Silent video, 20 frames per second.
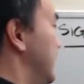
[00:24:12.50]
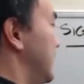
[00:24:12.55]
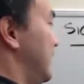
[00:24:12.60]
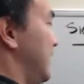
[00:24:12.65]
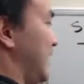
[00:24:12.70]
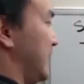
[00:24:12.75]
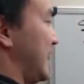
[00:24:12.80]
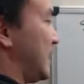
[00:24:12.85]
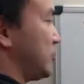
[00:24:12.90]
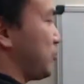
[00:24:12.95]

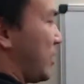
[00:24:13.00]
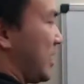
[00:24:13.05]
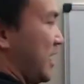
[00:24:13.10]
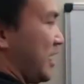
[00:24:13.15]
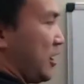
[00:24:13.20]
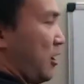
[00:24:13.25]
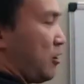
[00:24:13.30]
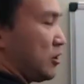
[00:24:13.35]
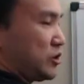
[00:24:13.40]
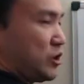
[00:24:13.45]
and that's why
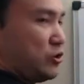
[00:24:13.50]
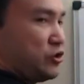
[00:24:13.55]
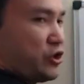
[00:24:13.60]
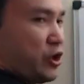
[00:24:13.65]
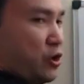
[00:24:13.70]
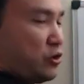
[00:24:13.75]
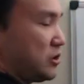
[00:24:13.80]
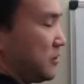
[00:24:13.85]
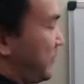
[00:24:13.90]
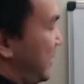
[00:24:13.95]
I also
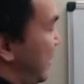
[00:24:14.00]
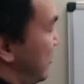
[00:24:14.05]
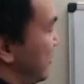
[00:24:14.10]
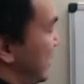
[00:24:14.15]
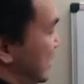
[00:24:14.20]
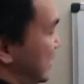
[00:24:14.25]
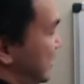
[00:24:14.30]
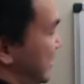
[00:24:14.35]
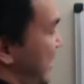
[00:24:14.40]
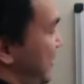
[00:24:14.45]
chose a value
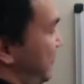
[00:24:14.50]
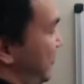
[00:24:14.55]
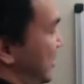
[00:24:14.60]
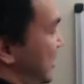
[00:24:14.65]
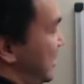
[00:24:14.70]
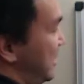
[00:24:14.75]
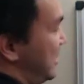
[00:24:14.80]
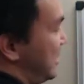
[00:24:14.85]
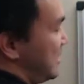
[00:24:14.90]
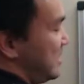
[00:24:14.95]
that
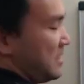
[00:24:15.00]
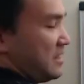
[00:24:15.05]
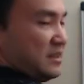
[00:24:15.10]
safely